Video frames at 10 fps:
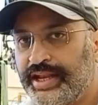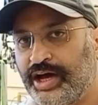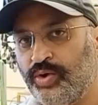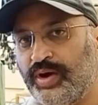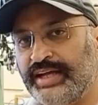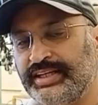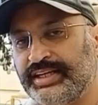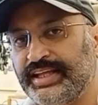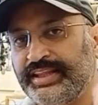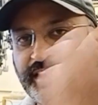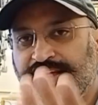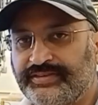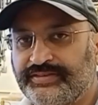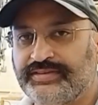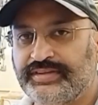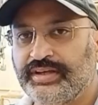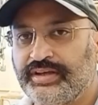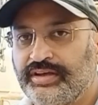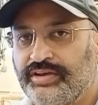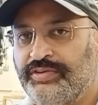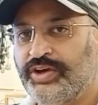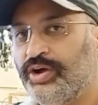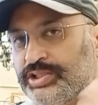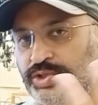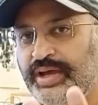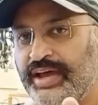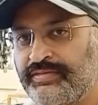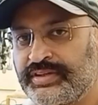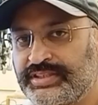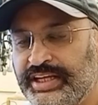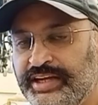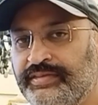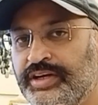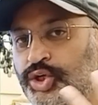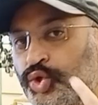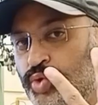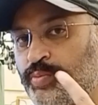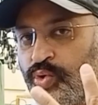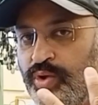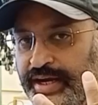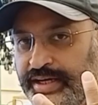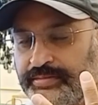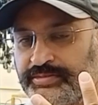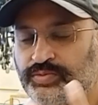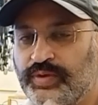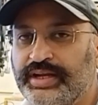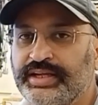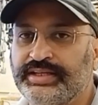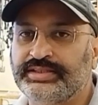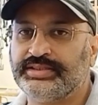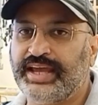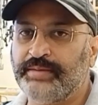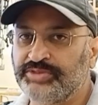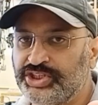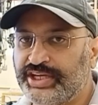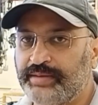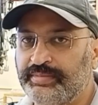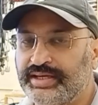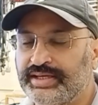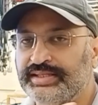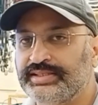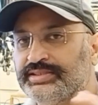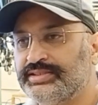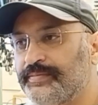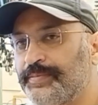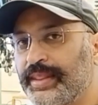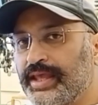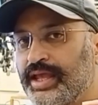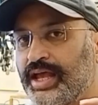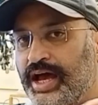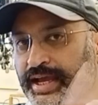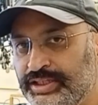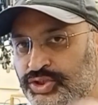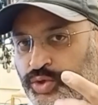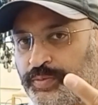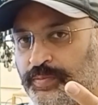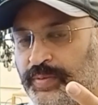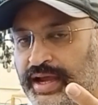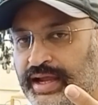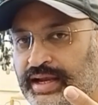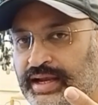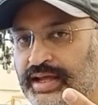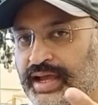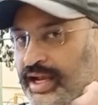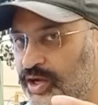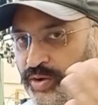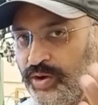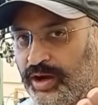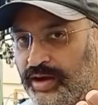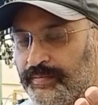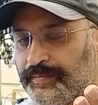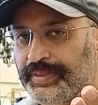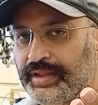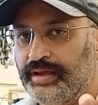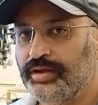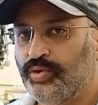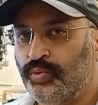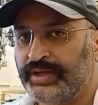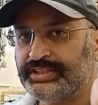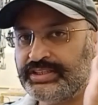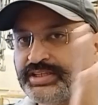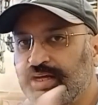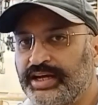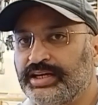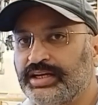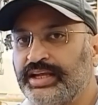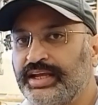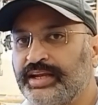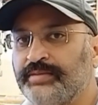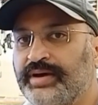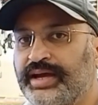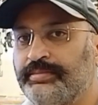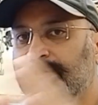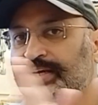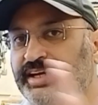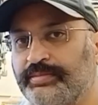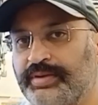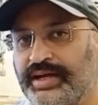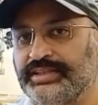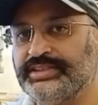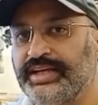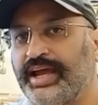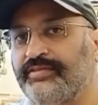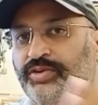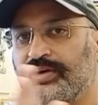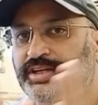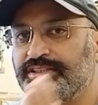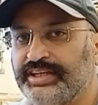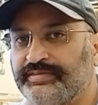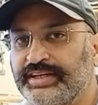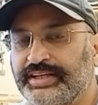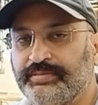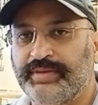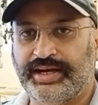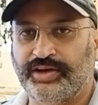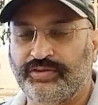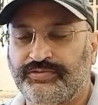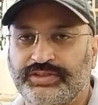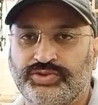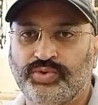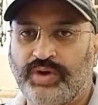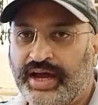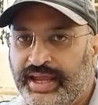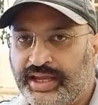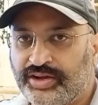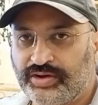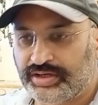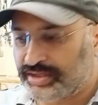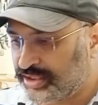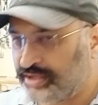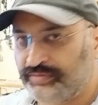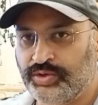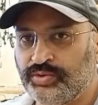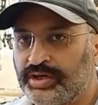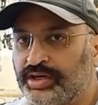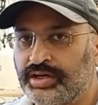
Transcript: other than this, we also have received 2 more items. One is MG Chemicals isopropyl alcohol, which is currently in my Bathinda branch, and I have not received it in my head office, so I cannot give you a